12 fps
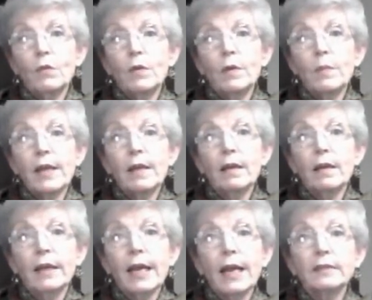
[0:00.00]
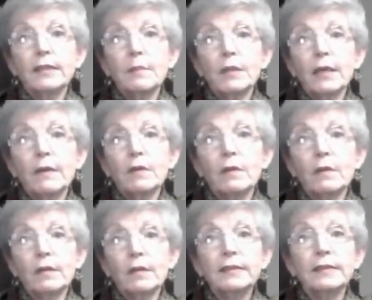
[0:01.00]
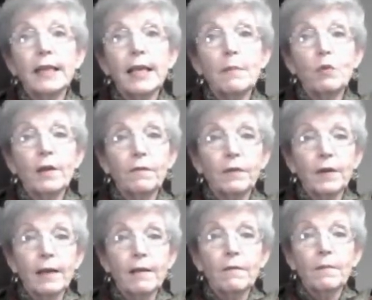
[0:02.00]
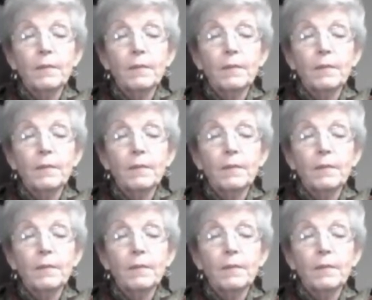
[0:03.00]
would be a calcium level less than 8.5.